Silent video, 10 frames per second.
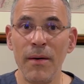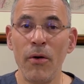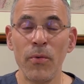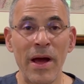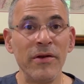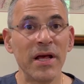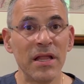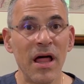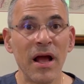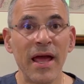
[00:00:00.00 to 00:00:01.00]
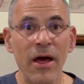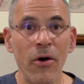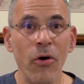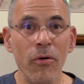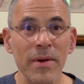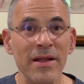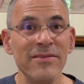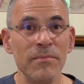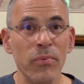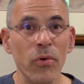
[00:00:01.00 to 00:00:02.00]
around the clock at home, and it's
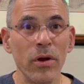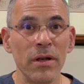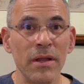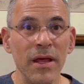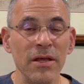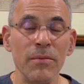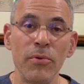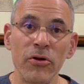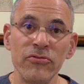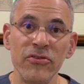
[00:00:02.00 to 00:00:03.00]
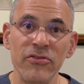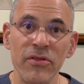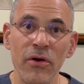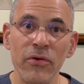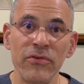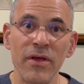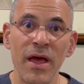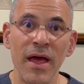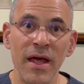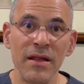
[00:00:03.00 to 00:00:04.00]
important that you purchase those
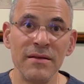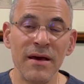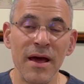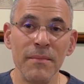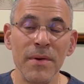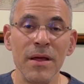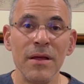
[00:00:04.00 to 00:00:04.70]
ahead of time.